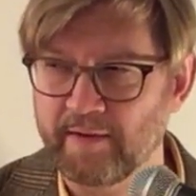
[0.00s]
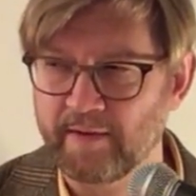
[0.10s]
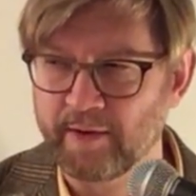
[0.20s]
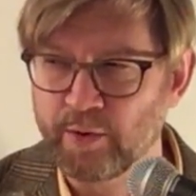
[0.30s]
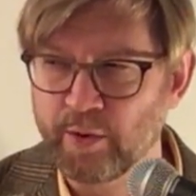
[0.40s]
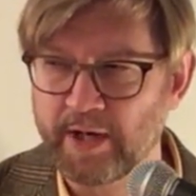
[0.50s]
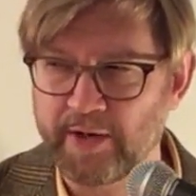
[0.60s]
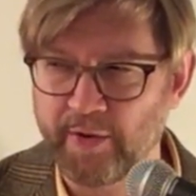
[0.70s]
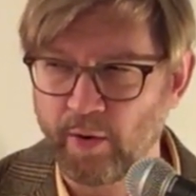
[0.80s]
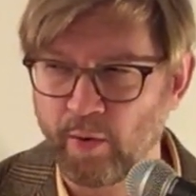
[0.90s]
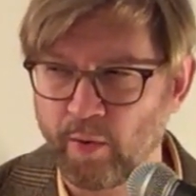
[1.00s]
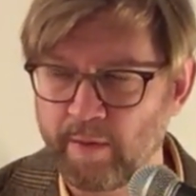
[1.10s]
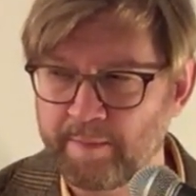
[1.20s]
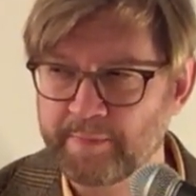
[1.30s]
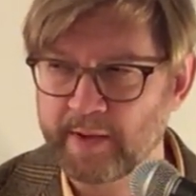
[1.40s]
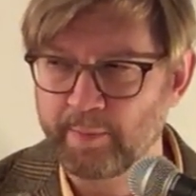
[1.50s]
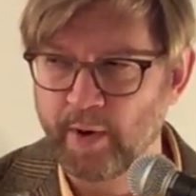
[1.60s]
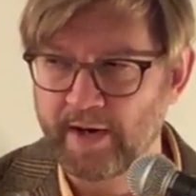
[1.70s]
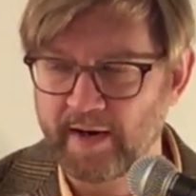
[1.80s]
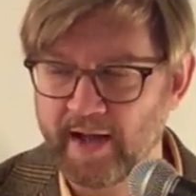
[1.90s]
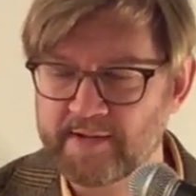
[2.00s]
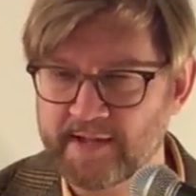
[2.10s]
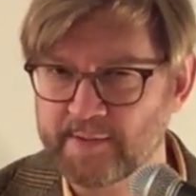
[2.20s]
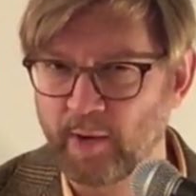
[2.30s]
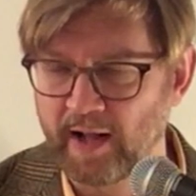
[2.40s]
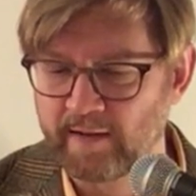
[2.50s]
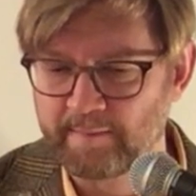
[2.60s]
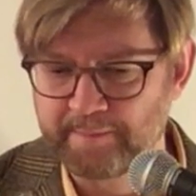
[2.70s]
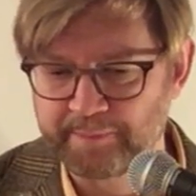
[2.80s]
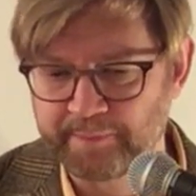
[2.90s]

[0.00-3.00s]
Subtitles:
cookie dough breadiness as well.